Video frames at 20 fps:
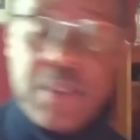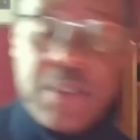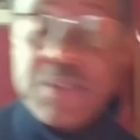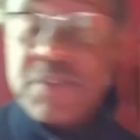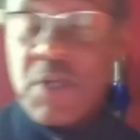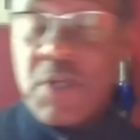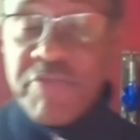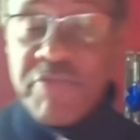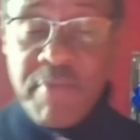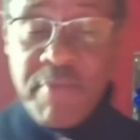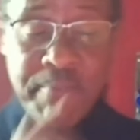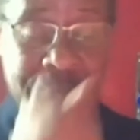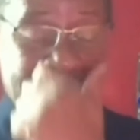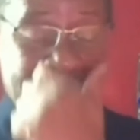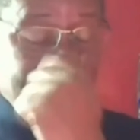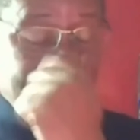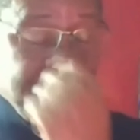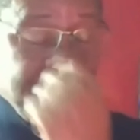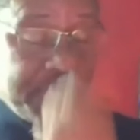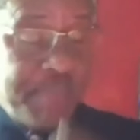So from my
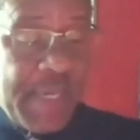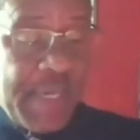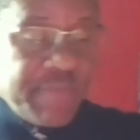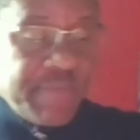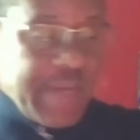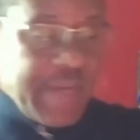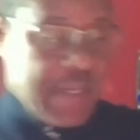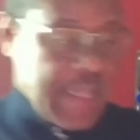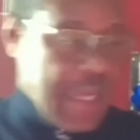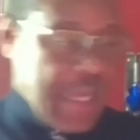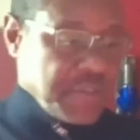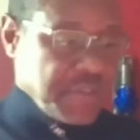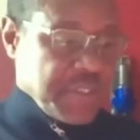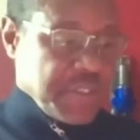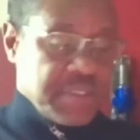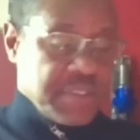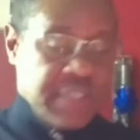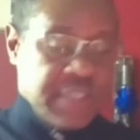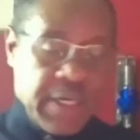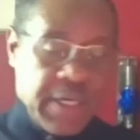perspective, I'll
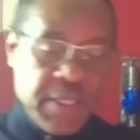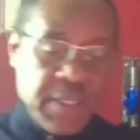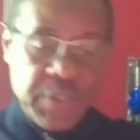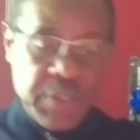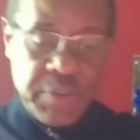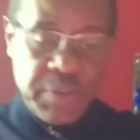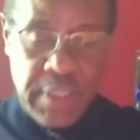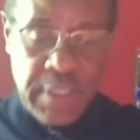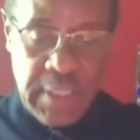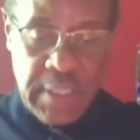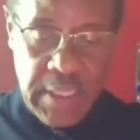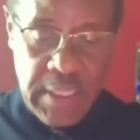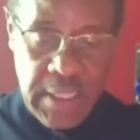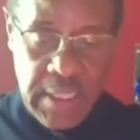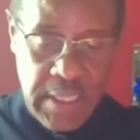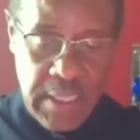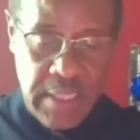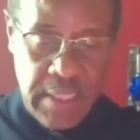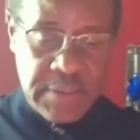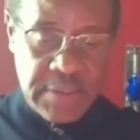just tell
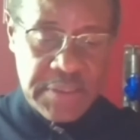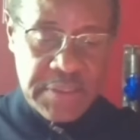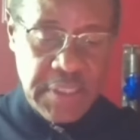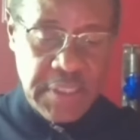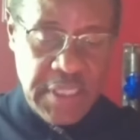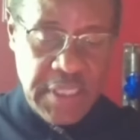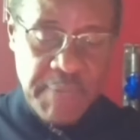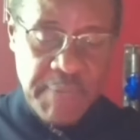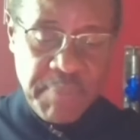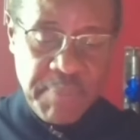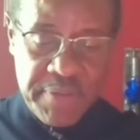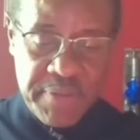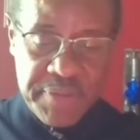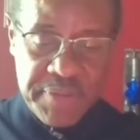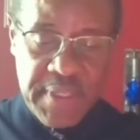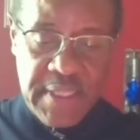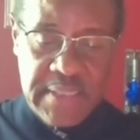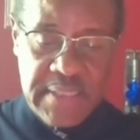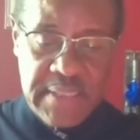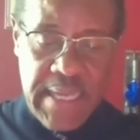you just a couple of
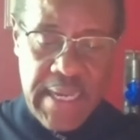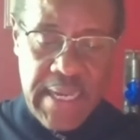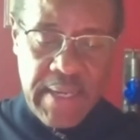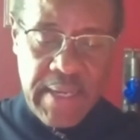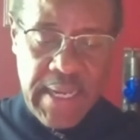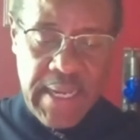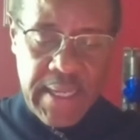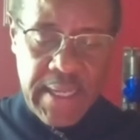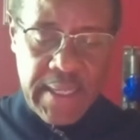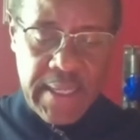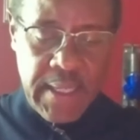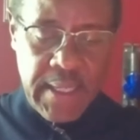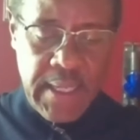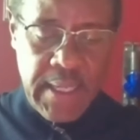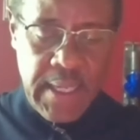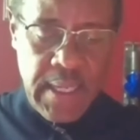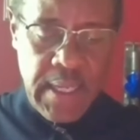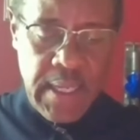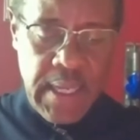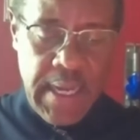things
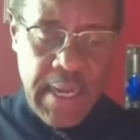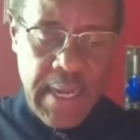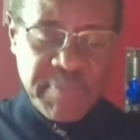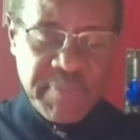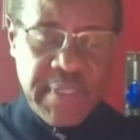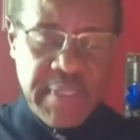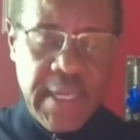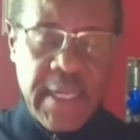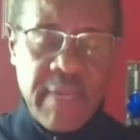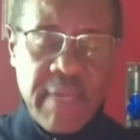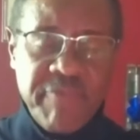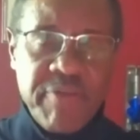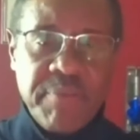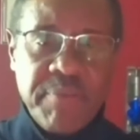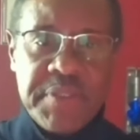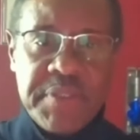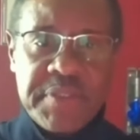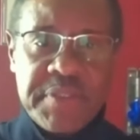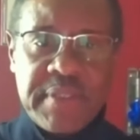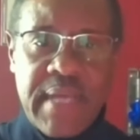I'm taking from
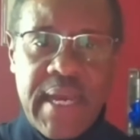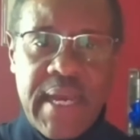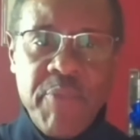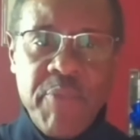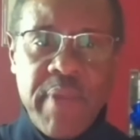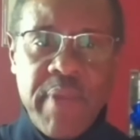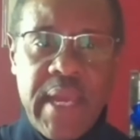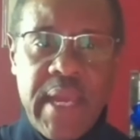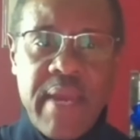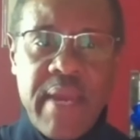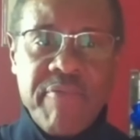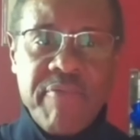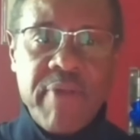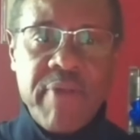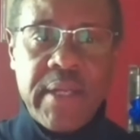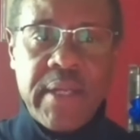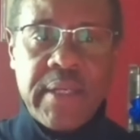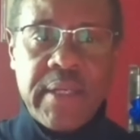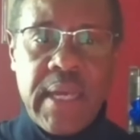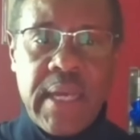this time we have
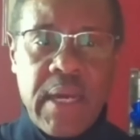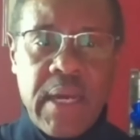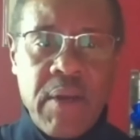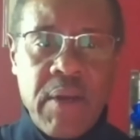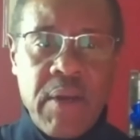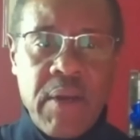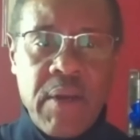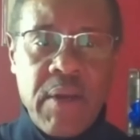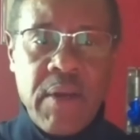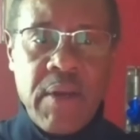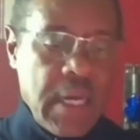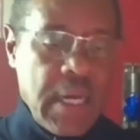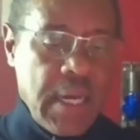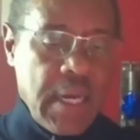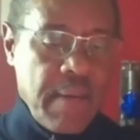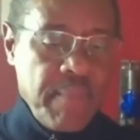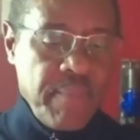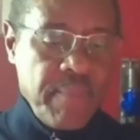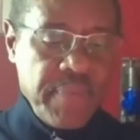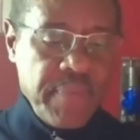right now.
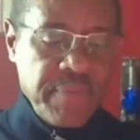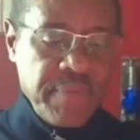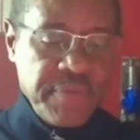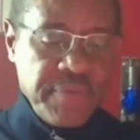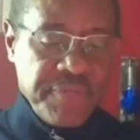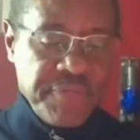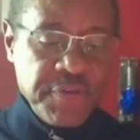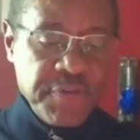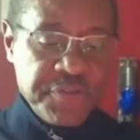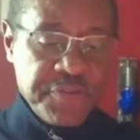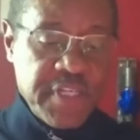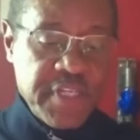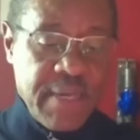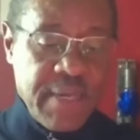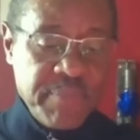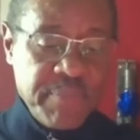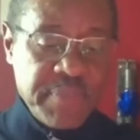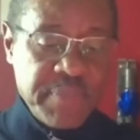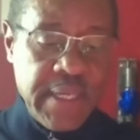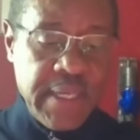The first thing
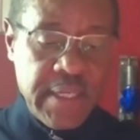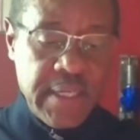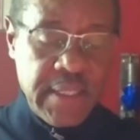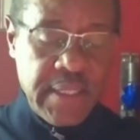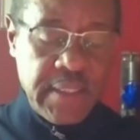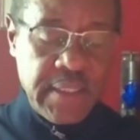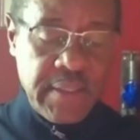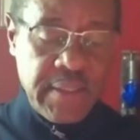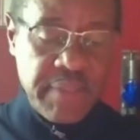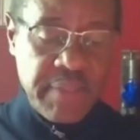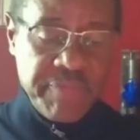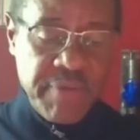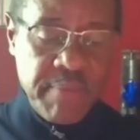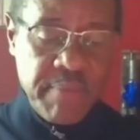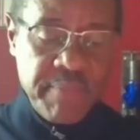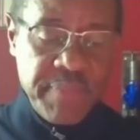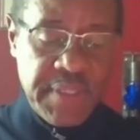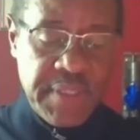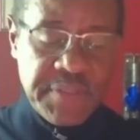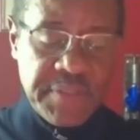I'm taking
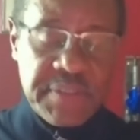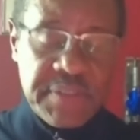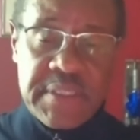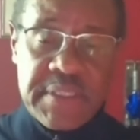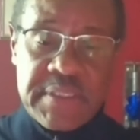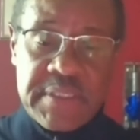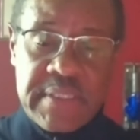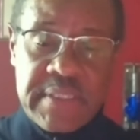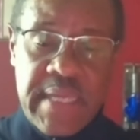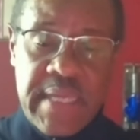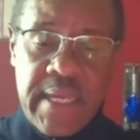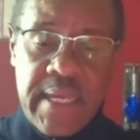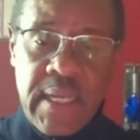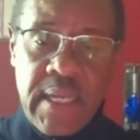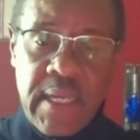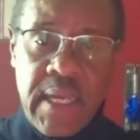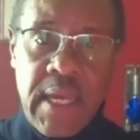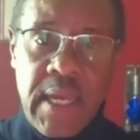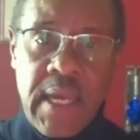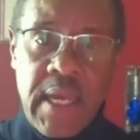from this is that
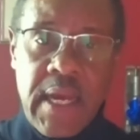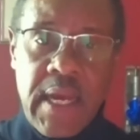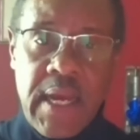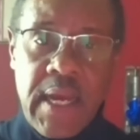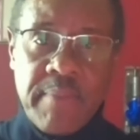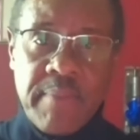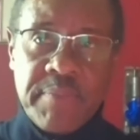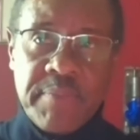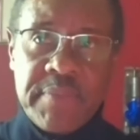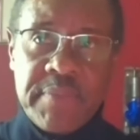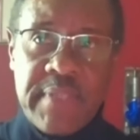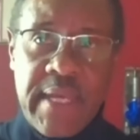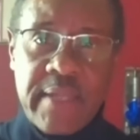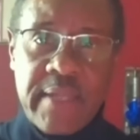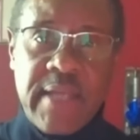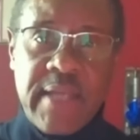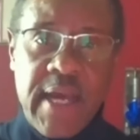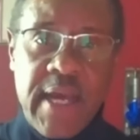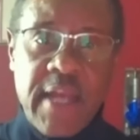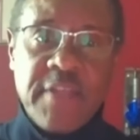
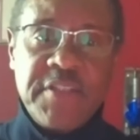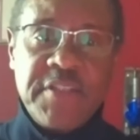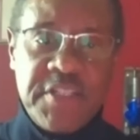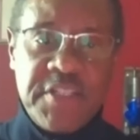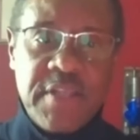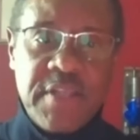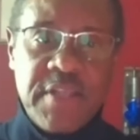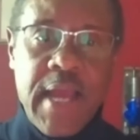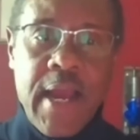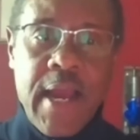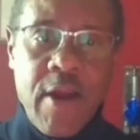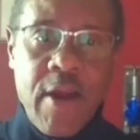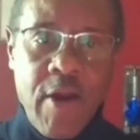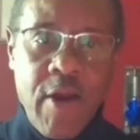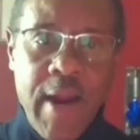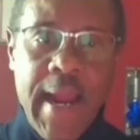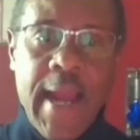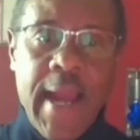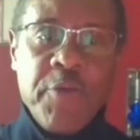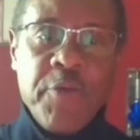technologies
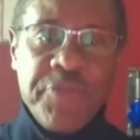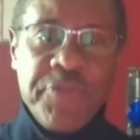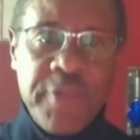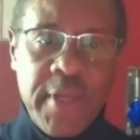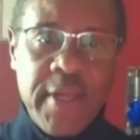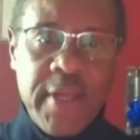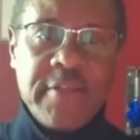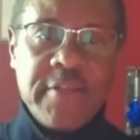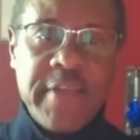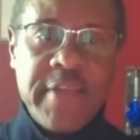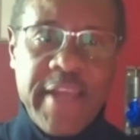are out there to